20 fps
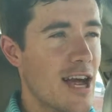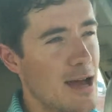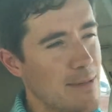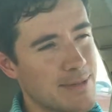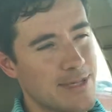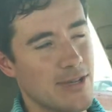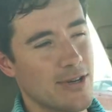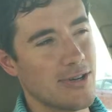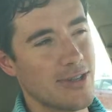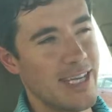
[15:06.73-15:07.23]

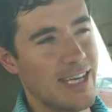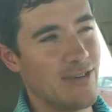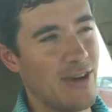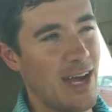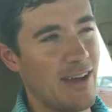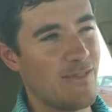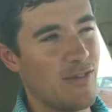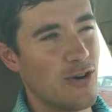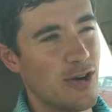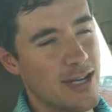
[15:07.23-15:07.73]
I'm certainly
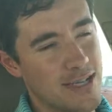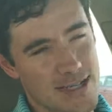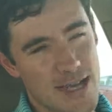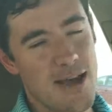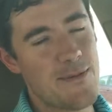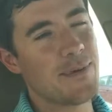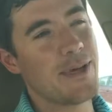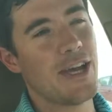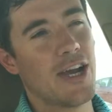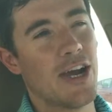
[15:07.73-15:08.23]
grateful because
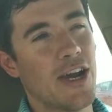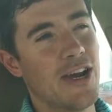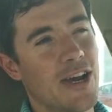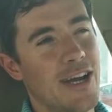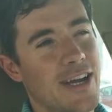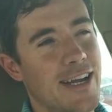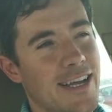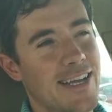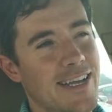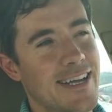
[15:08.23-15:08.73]
I'm here.
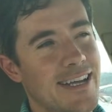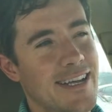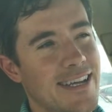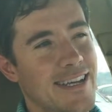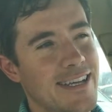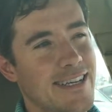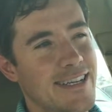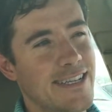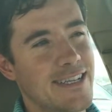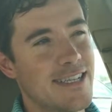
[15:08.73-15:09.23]

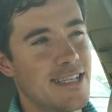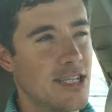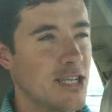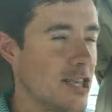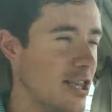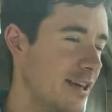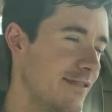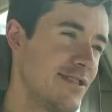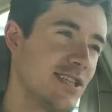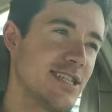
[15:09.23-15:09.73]

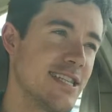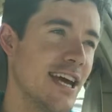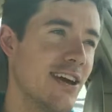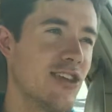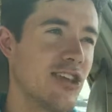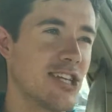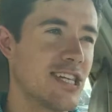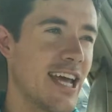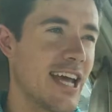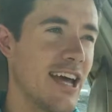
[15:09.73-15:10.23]
Live to
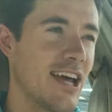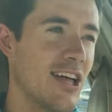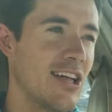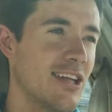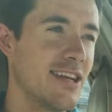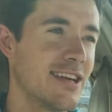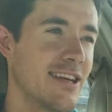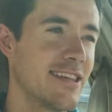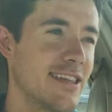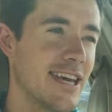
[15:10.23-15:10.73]
tell the
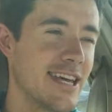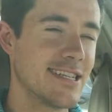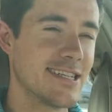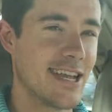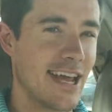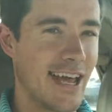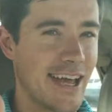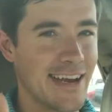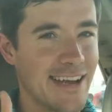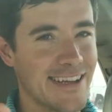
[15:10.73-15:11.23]
tale. Thanks,
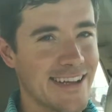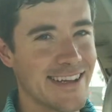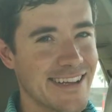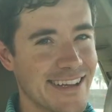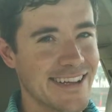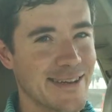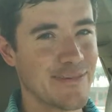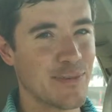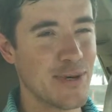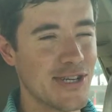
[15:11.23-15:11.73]
Dad.
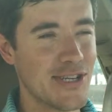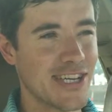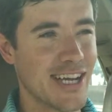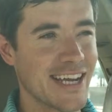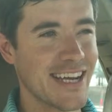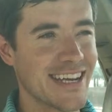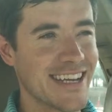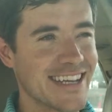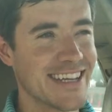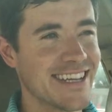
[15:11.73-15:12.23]

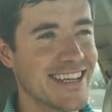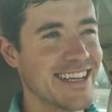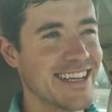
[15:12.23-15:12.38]
Appreciate it.